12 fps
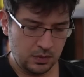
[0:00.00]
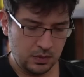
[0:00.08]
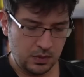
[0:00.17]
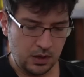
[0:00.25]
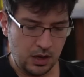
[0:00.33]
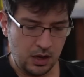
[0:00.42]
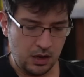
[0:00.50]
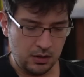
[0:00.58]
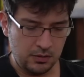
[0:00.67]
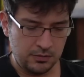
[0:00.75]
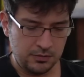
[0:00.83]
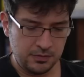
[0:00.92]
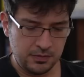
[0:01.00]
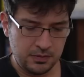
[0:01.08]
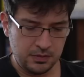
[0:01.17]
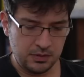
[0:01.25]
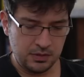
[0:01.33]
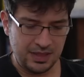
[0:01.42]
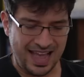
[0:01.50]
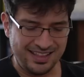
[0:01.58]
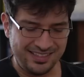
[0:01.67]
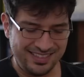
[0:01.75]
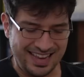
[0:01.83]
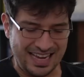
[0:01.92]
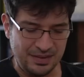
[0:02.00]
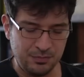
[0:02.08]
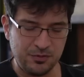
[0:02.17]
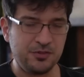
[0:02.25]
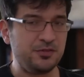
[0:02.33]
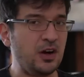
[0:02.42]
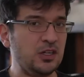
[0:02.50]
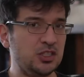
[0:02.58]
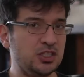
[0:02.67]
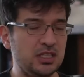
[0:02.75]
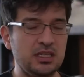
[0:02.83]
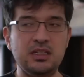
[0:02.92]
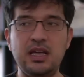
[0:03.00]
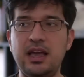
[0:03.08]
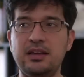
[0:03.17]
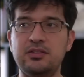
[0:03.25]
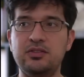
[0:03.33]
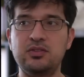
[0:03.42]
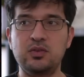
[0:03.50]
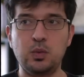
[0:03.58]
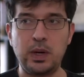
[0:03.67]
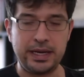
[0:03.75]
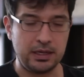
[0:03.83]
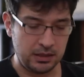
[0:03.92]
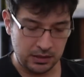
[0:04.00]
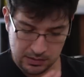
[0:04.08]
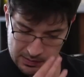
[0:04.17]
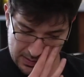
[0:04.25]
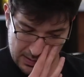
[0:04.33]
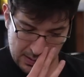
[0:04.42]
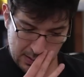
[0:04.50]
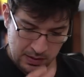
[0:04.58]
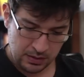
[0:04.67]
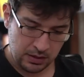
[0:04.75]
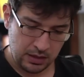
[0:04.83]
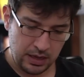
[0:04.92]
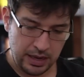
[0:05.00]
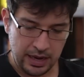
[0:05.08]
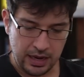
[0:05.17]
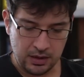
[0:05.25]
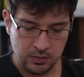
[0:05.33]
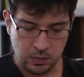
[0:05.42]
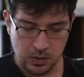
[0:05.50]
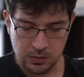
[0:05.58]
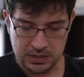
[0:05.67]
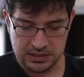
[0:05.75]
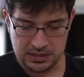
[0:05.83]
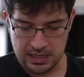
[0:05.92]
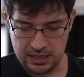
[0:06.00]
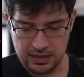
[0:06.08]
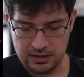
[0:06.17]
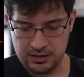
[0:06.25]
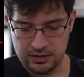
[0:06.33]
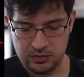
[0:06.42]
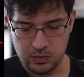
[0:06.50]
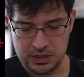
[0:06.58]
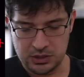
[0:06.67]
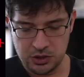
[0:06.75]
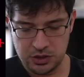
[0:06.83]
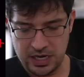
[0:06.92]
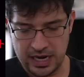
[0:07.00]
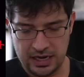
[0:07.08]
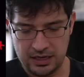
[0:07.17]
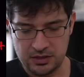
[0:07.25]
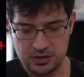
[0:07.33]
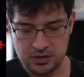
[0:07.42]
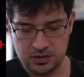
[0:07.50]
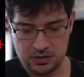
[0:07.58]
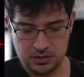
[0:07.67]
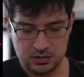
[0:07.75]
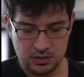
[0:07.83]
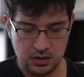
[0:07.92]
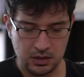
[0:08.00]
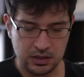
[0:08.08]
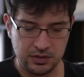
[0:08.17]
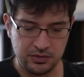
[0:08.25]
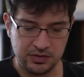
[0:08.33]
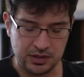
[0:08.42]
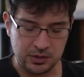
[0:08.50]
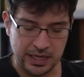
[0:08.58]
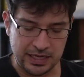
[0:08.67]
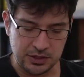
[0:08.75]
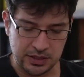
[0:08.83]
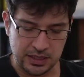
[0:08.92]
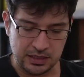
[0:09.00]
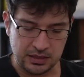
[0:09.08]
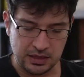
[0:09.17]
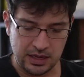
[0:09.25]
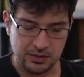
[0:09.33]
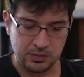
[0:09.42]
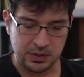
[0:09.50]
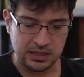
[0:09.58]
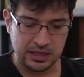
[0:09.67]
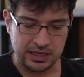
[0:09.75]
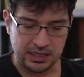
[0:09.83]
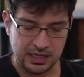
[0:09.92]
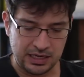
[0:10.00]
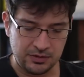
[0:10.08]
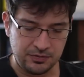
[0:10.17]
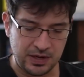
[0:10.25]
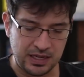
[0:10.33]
of that same function x squared. And what we did is we changed our consideration and we clarified